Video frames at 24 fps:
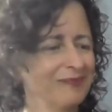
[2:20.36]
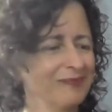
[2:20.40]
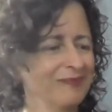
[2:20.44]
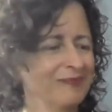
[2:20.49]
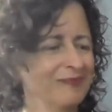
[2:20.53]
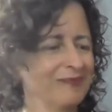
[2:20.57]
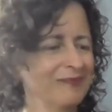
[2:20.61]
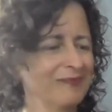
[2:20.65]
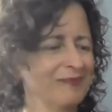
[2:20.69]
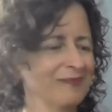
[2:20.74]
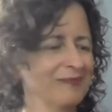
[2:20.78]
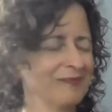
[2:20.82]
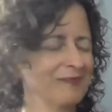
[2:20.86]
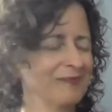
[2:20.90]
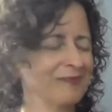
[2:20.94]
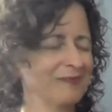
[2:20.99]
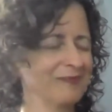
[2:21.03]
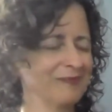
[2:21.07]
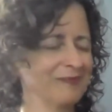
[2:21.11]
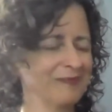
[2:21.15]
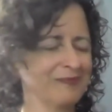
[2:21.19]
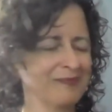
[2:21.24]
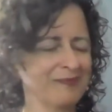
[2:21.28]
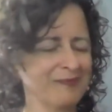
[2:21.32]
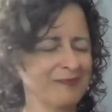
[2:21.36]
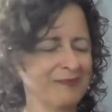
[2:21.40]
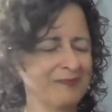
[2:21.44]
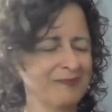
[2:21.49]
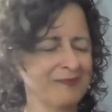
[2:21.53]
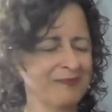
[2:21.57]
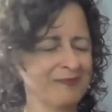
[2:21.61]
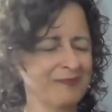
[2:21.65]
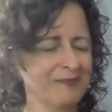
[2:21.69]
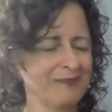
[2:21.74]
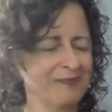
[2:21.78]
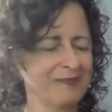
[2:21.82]

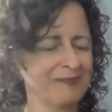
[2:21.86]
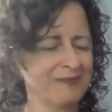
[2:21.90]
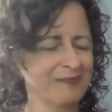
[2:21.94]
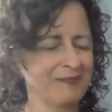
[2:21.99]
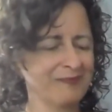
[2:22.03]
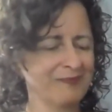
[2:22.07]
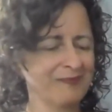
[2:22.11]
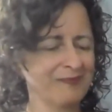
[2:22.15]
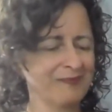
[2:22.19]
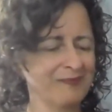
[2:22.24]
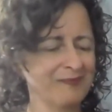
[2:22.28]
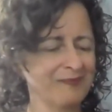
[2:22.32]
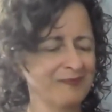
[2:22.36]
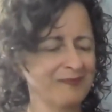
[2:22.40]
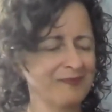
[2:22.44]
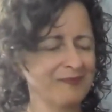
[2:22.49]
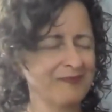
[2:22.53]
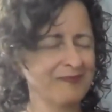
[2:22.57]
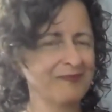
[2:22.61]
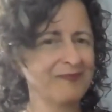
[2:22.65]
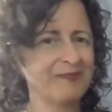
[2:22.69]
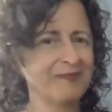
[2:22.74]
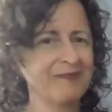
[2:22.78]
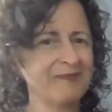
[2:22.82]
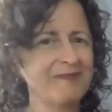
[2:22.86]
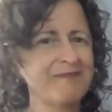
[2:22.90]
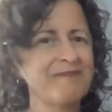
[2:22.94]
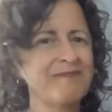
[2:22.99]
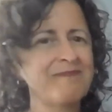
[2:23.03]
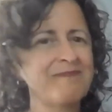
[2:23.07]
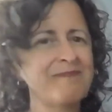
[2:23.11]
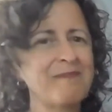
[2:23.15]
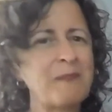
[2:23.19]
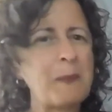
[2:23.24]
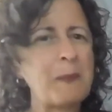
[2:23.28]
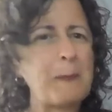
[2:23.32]

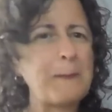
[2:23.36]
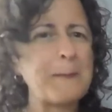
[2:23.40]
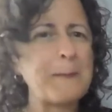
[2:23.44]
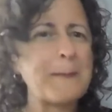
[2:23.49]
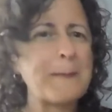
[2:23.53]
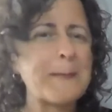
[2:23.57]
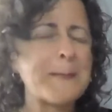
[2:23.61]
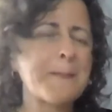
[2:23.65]
(silent)